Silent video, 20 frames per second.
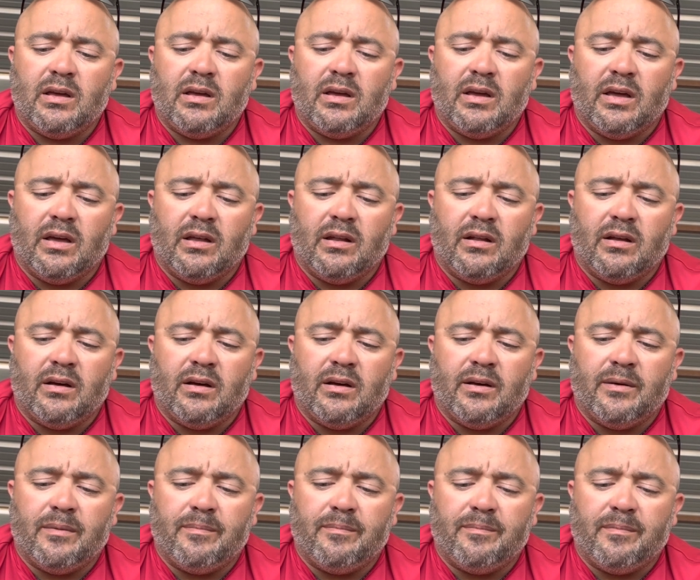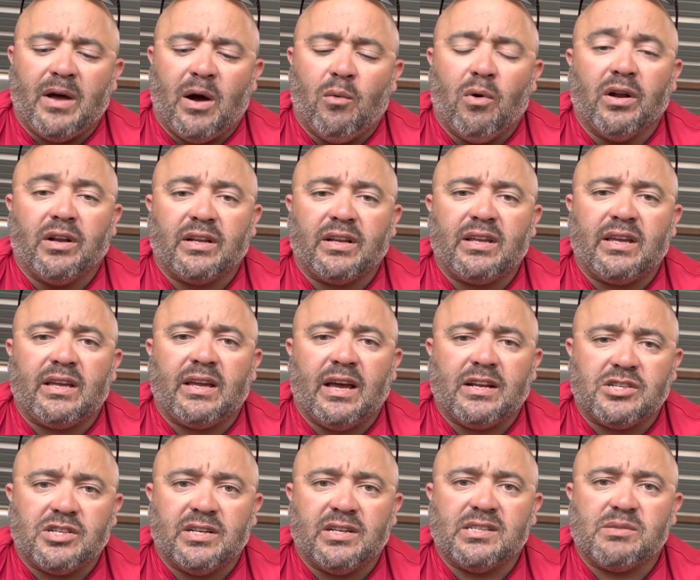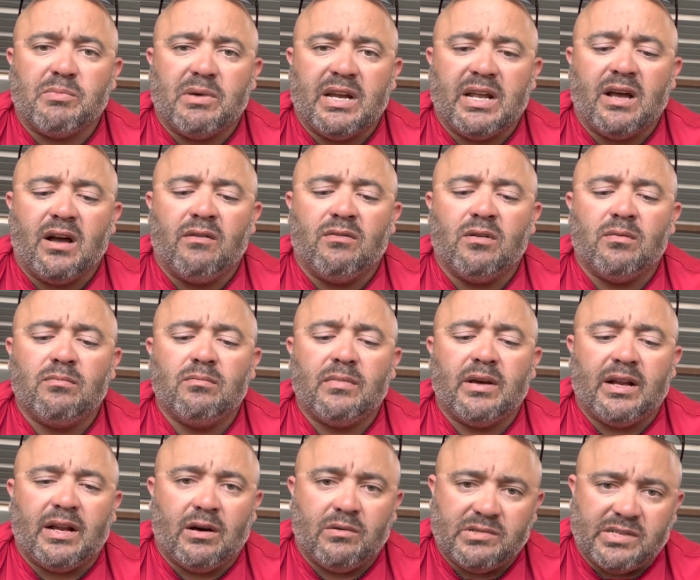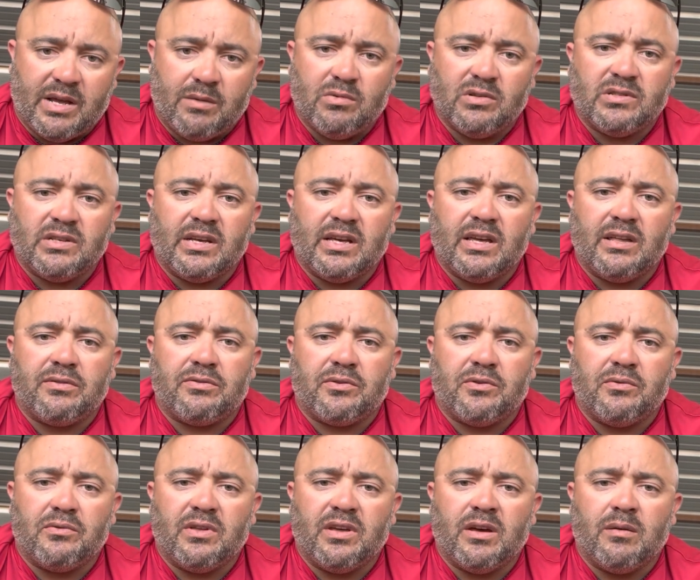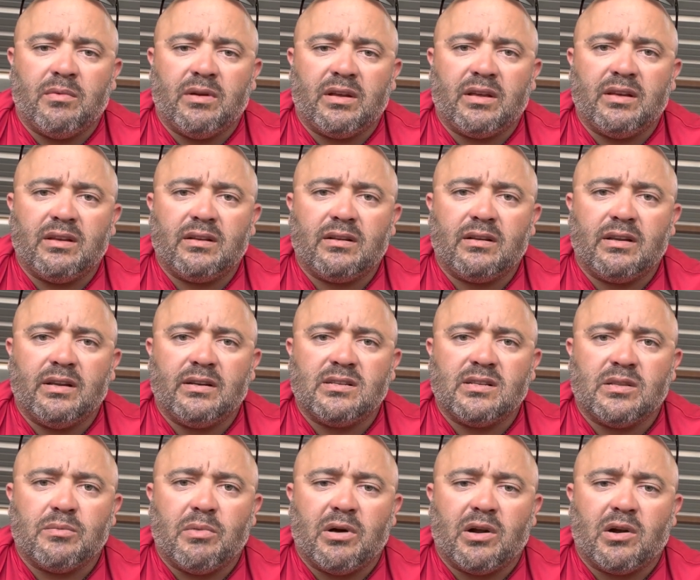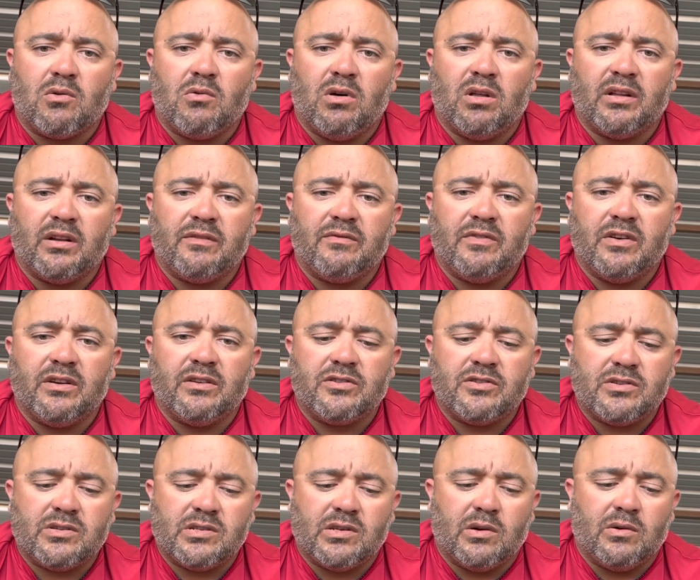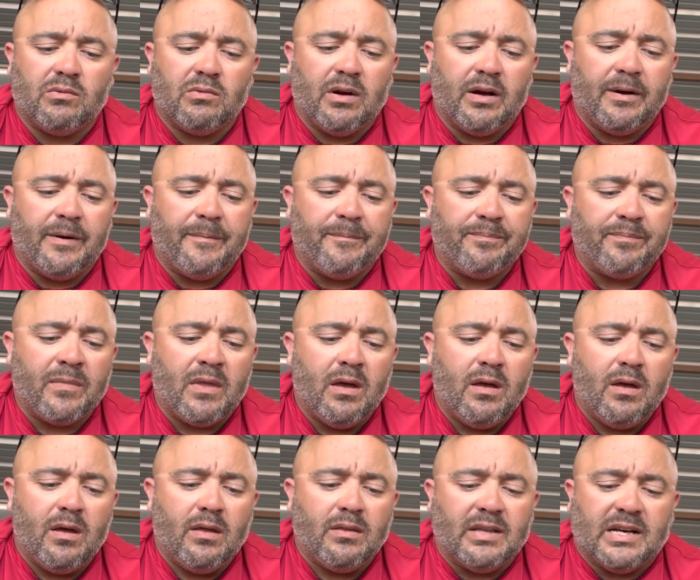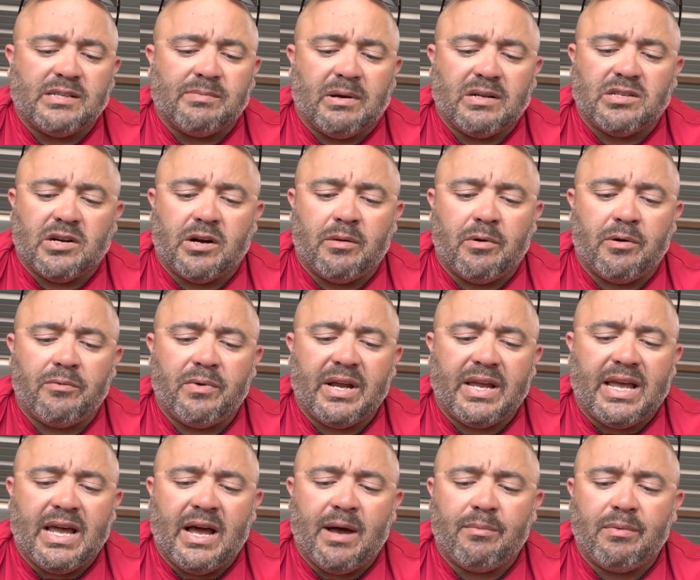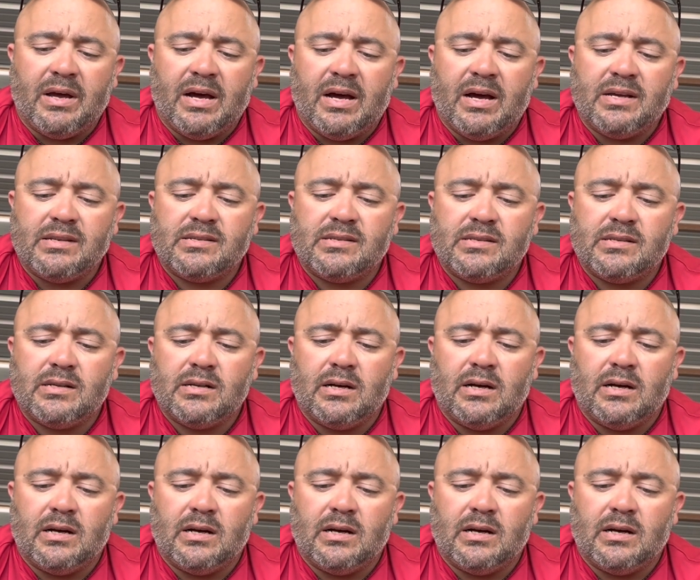I wasn't catching as many of them, and I was able to get through them and get to the better quality fish. So that's my tournament recap, guys.